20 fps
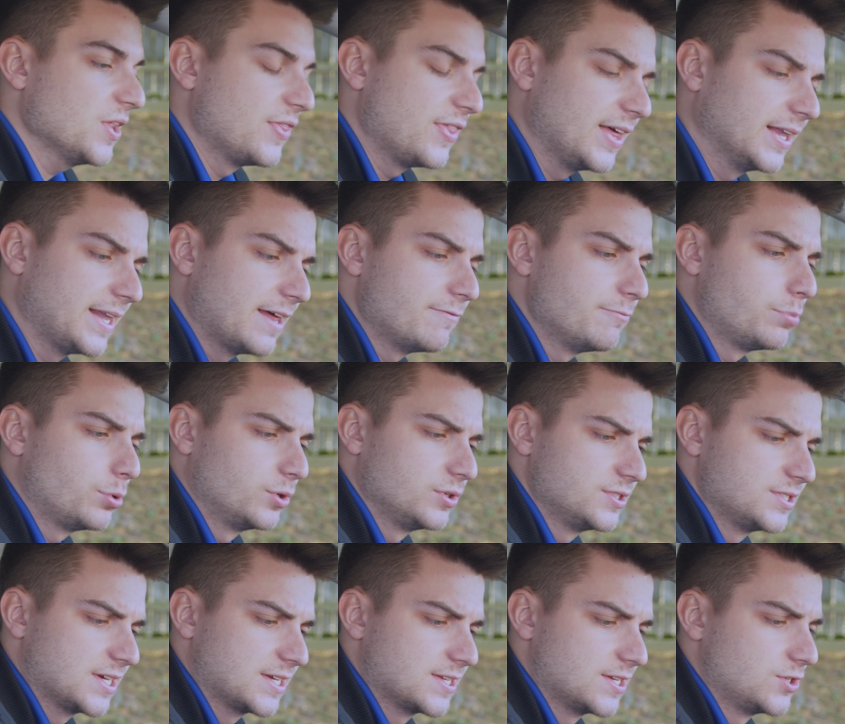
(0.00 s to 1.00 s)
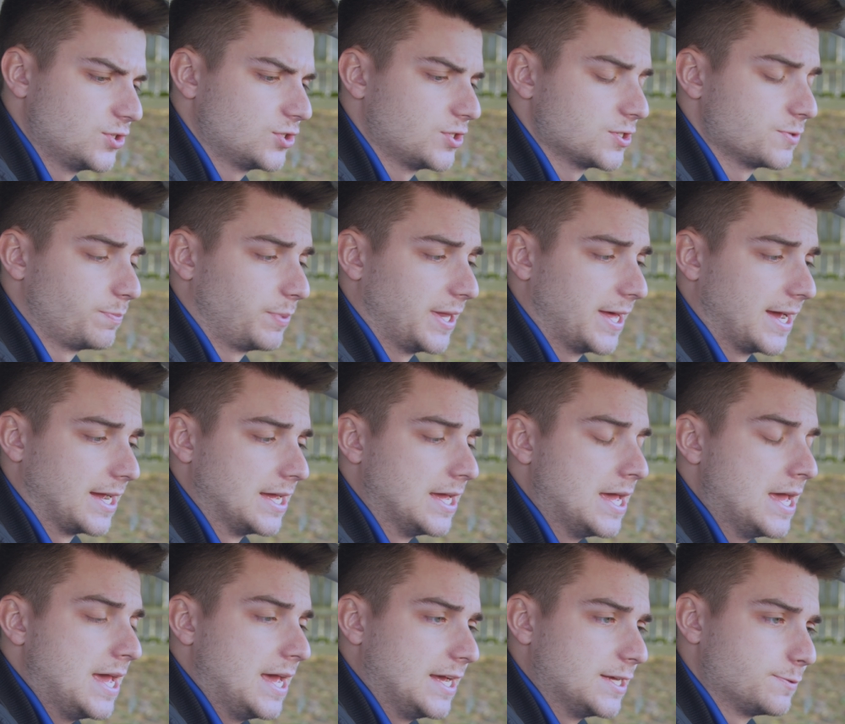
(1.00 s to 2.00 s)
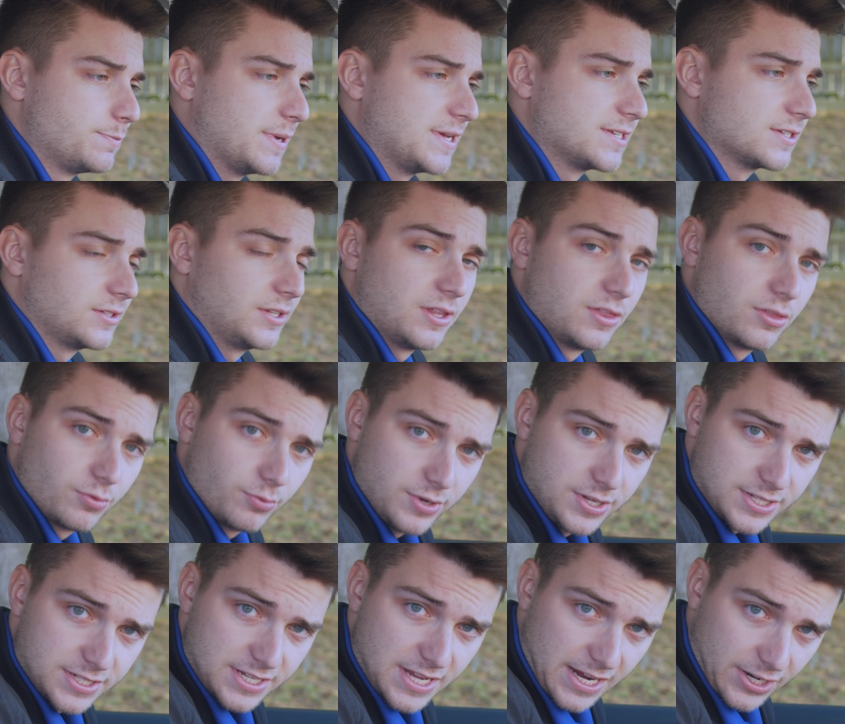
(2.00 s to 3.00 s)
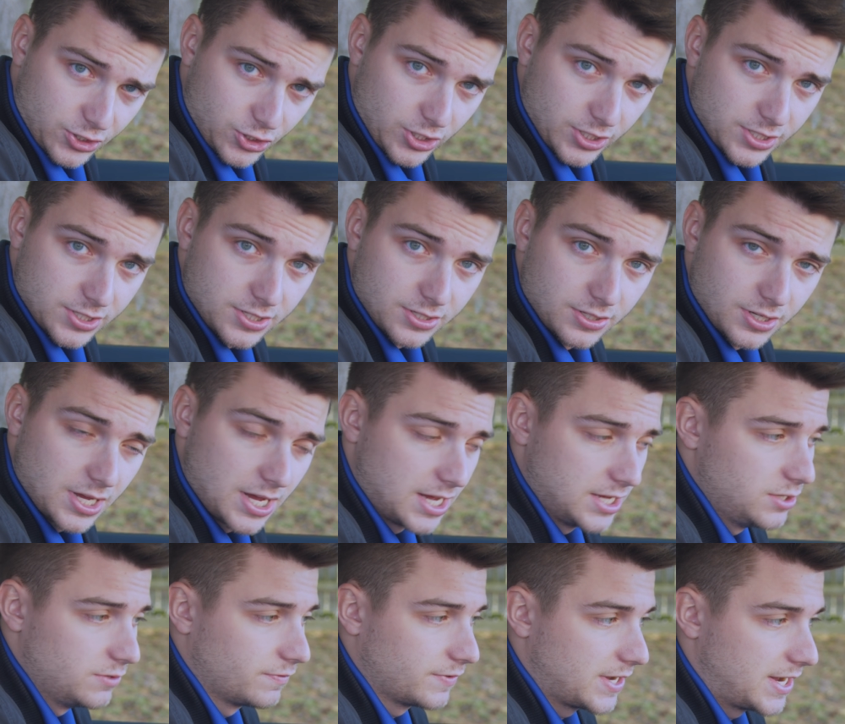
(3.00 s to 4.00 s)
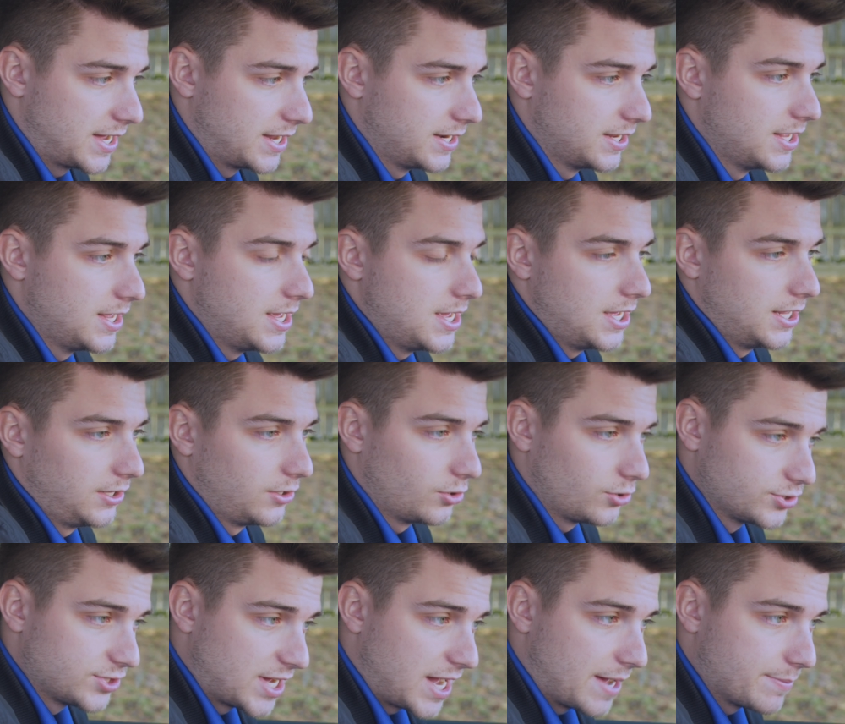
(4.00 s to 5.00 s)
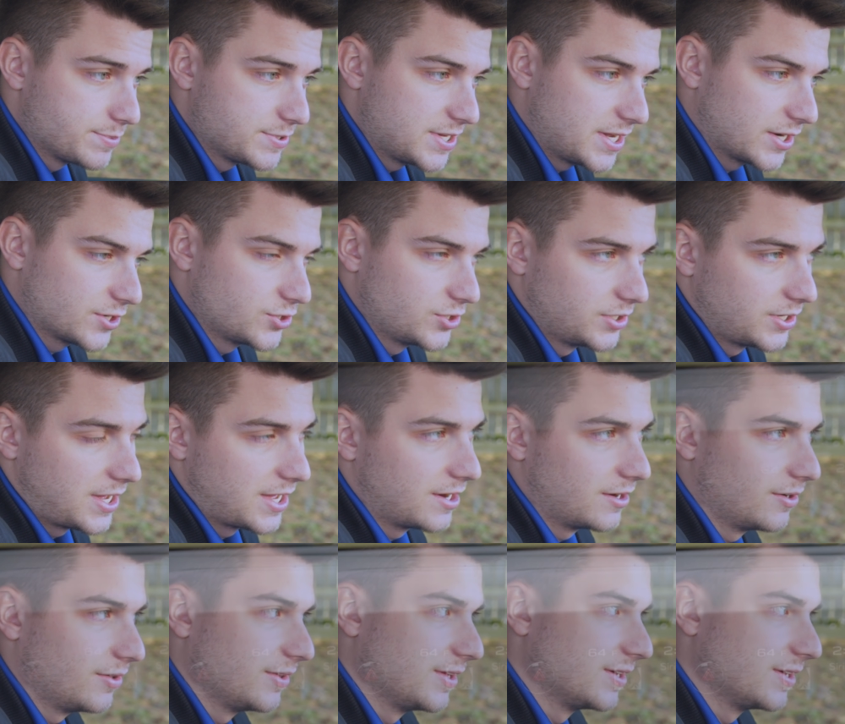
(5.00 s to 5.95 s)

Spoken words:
the 11.6-inch display is basically 3 sections. Okay, you've got a little top section. I don't know